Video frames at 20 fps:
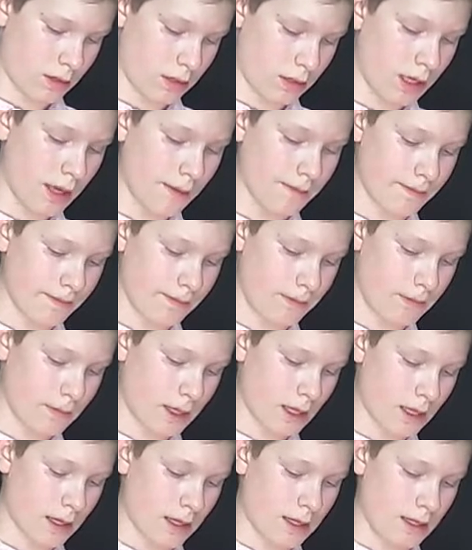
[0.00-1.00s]
Yep.
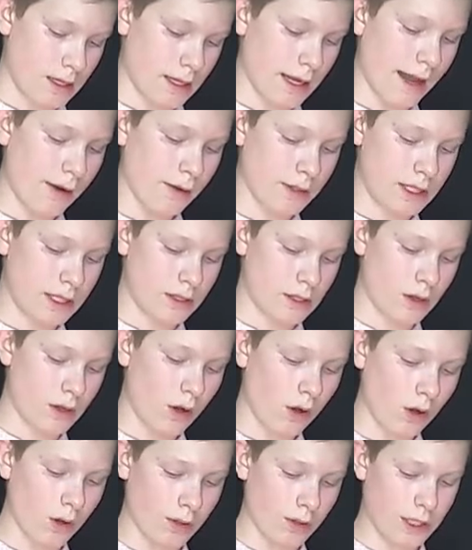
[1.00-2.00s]
Now it is
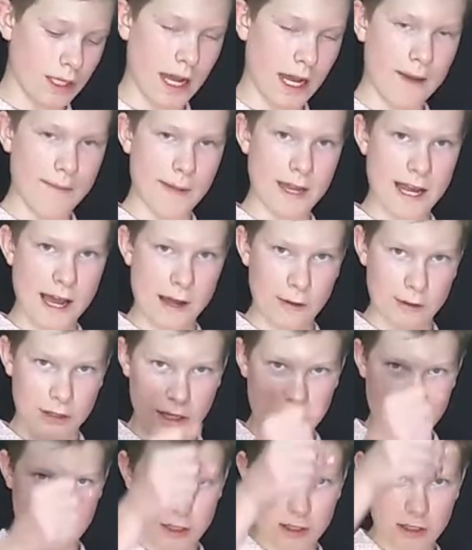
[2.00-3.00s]
cold, and I may now
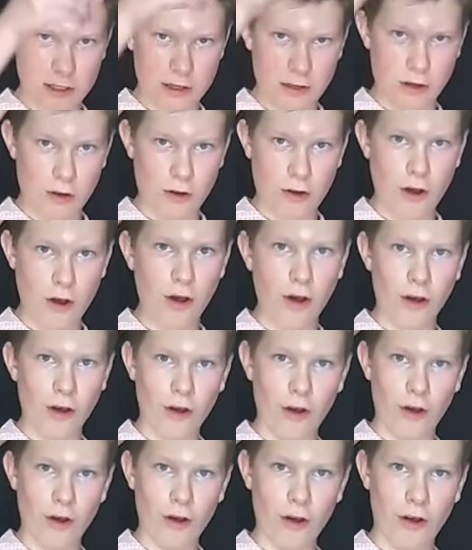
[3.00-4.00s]
touch it.
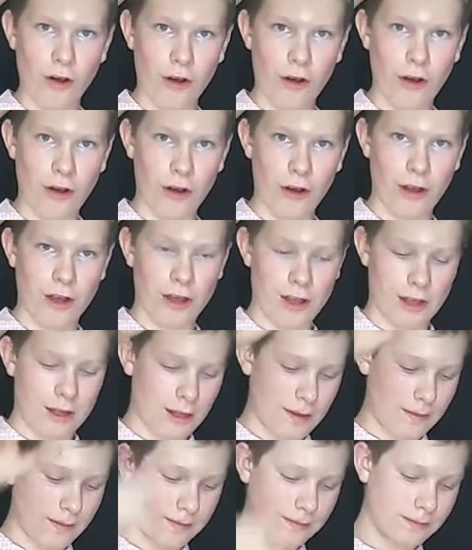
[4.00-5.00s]
Oh.
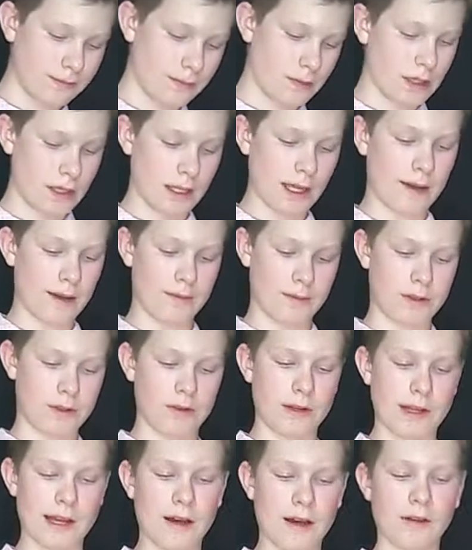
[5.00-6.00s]
Yeah,
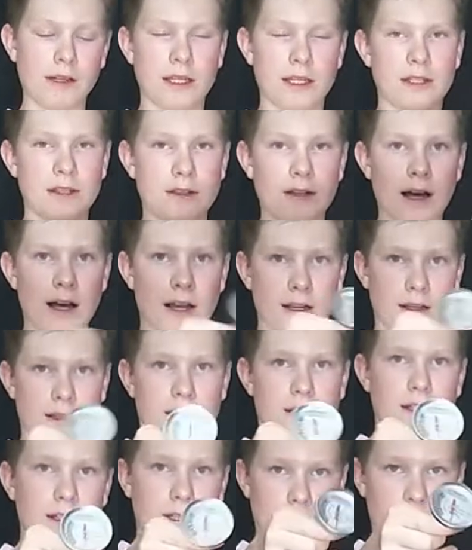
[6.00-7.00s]
so now it's not
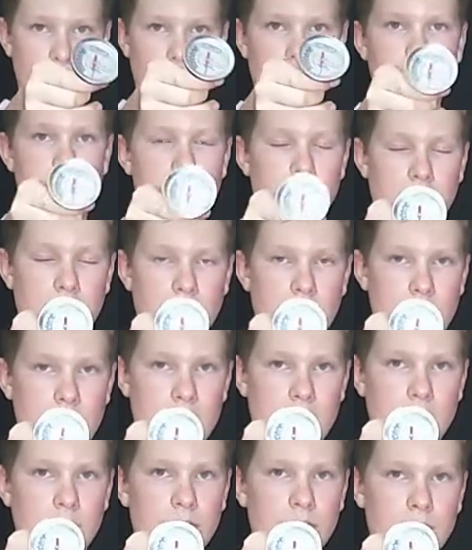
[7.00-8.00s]
reaching
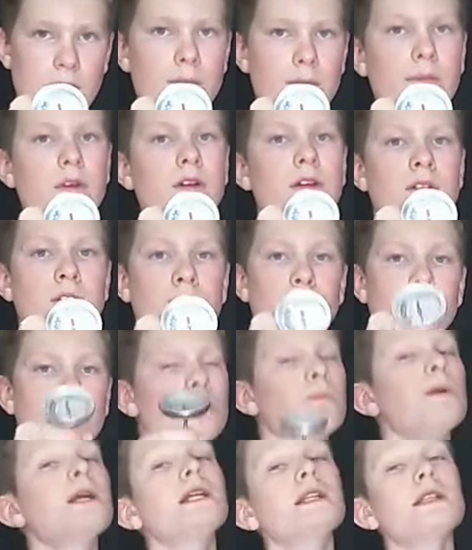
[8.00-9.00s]
any of the numbers,
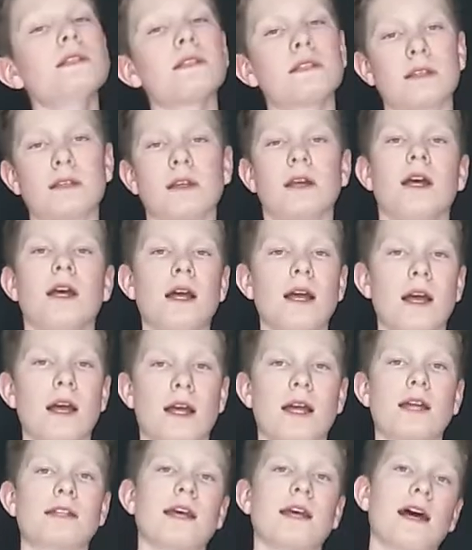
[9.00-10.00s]
which means
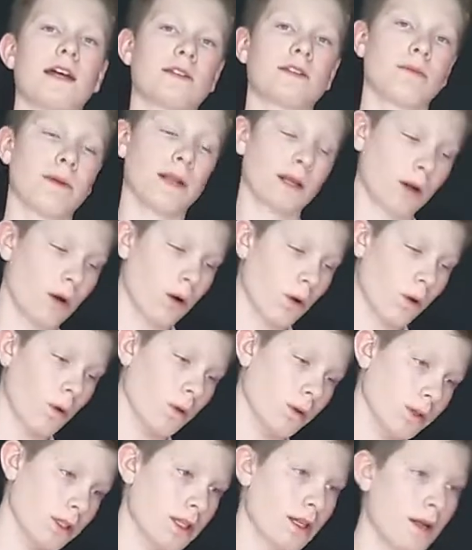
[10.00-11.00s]
it has been
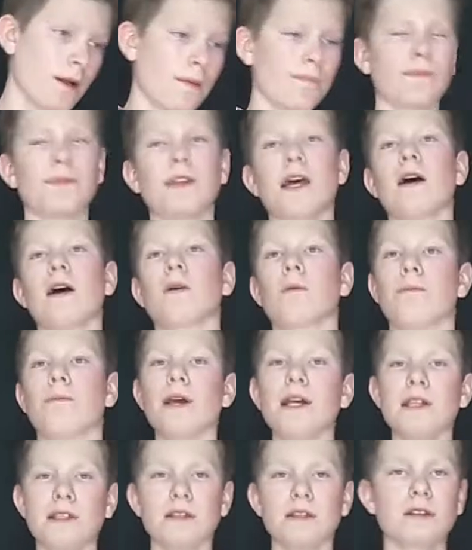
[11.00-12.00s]
cold. Now,
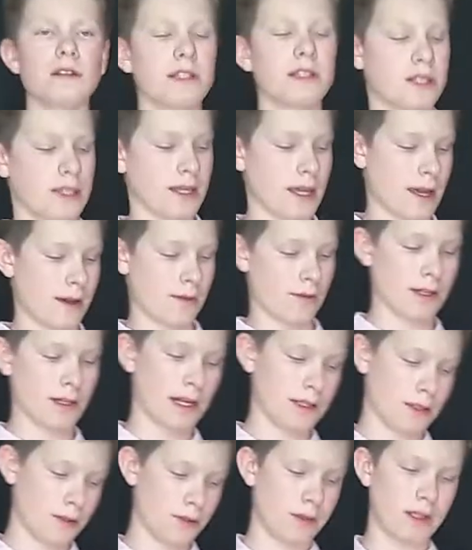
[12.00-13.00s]
basically saying when
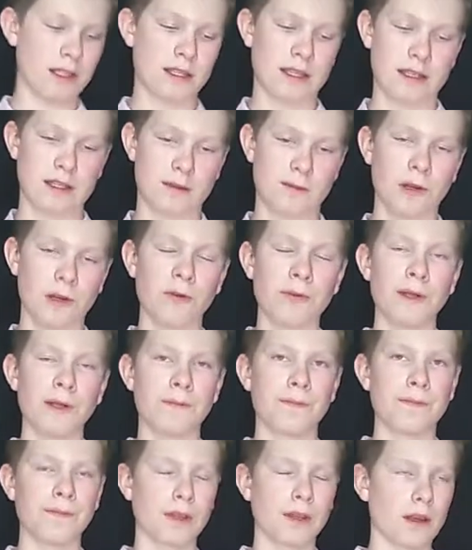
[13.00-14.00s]
I do this
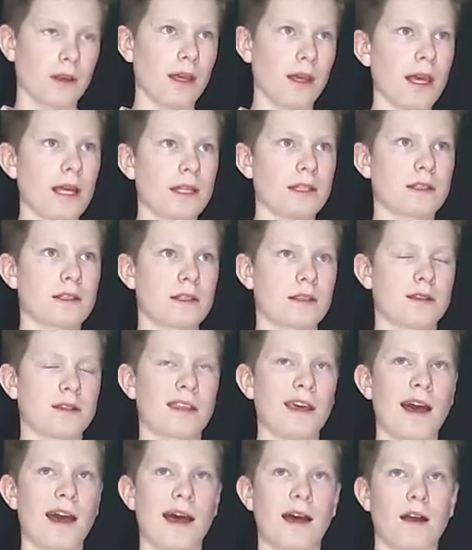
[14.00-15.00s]
experiment, it's
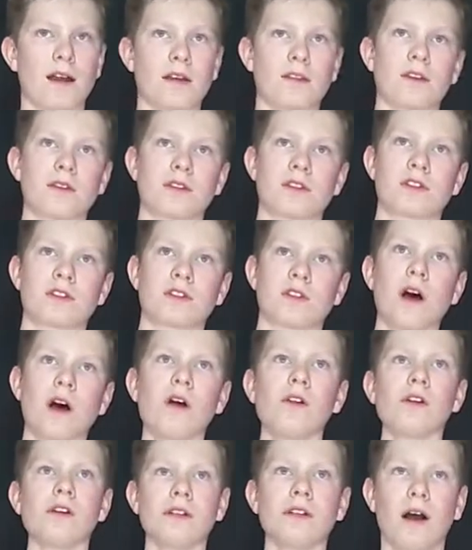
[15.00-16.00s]
that the
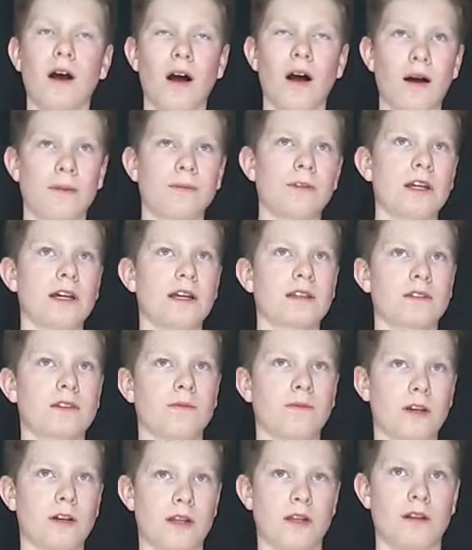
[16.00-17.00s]
solid
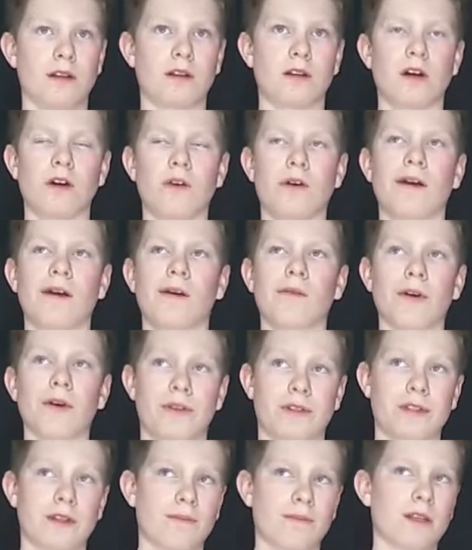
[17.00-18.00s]
objects, when going
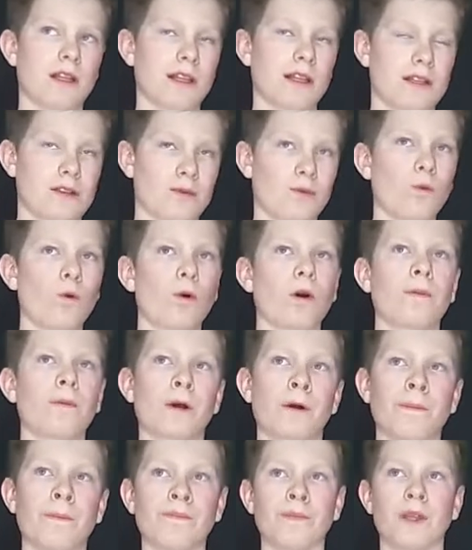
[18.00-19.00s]
with something that's
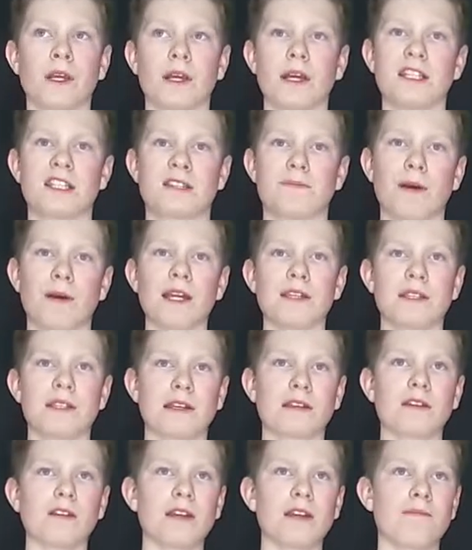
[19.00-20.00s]
warmer, it's
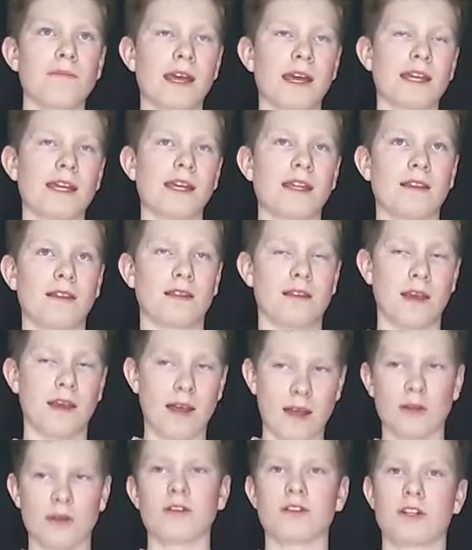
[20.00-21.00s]
basically making
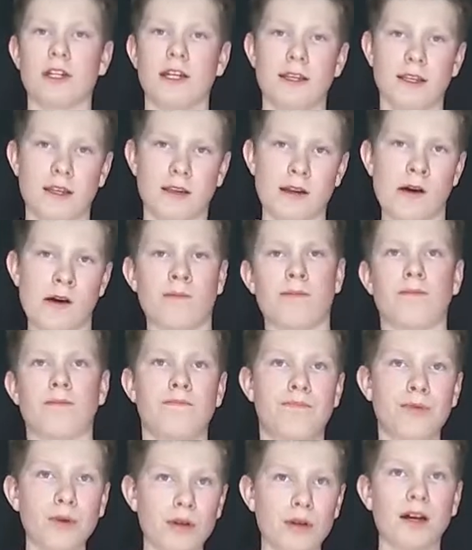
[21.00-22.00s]
the energy,
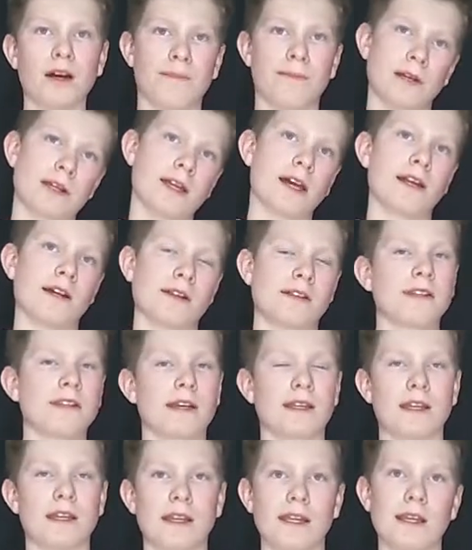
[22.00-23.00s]
boot up again. It's
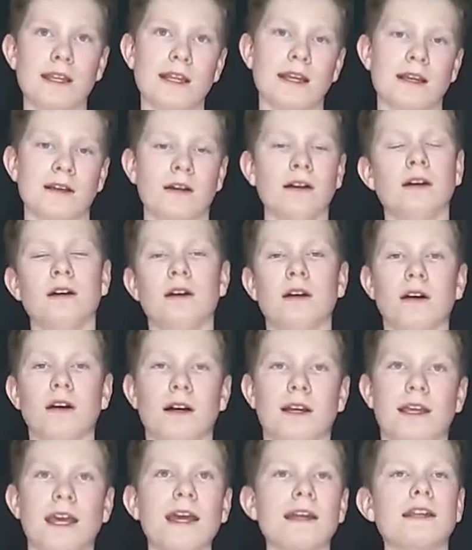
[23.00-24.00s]
like eating
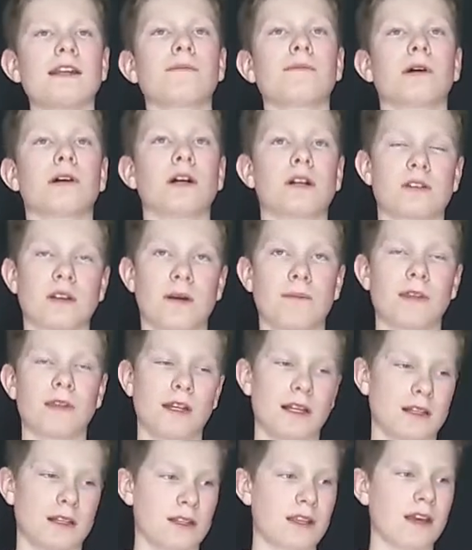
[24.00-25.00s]
a candy bar or something,
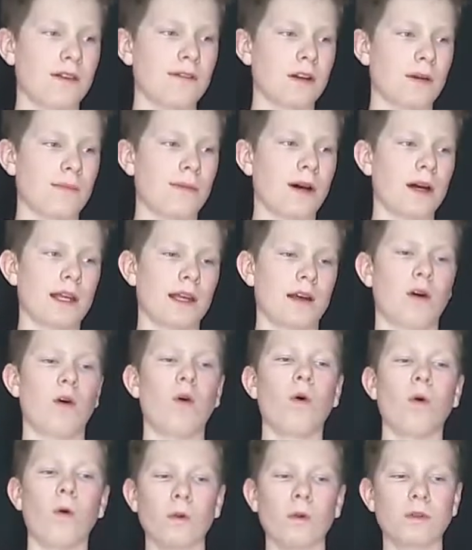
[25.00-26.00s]
and it's giving your body a
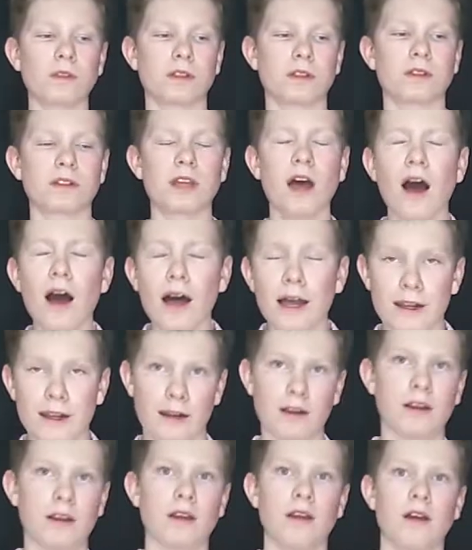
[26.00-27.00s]
whole ton
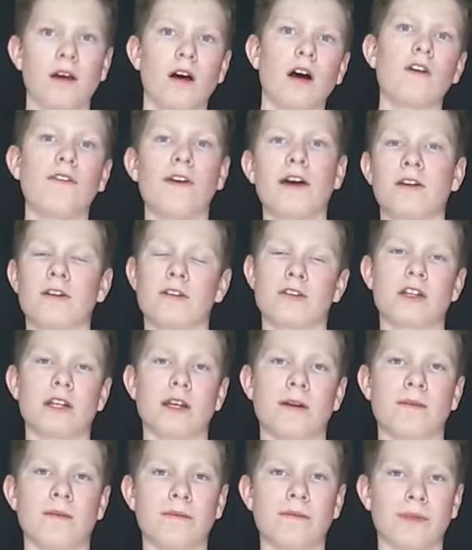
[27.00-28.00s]
of
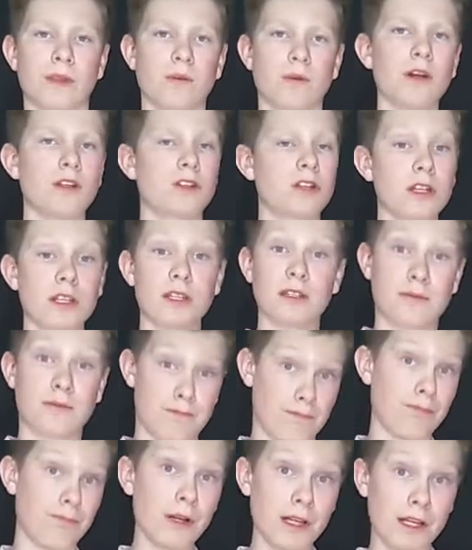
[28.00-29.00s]
energy, which
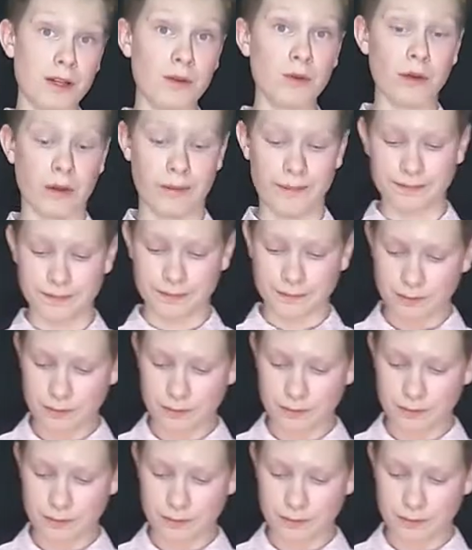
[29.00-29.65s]
is pretty cool.